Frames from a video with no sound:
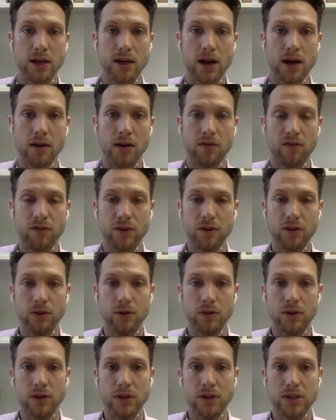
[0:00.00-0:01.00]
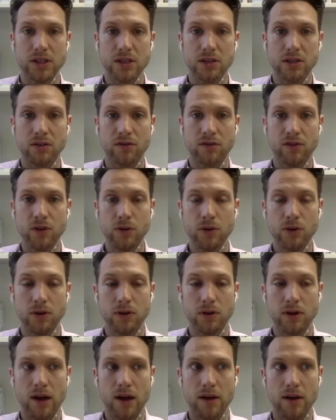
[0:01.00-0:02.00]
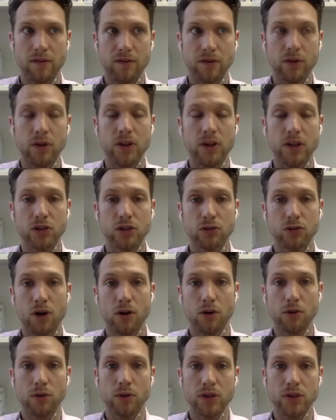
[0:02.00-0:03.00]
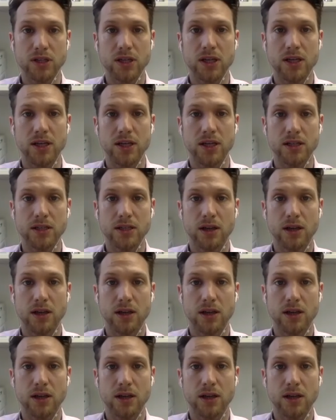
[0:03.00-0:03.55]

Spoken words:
kind of fueling the Toronto real estate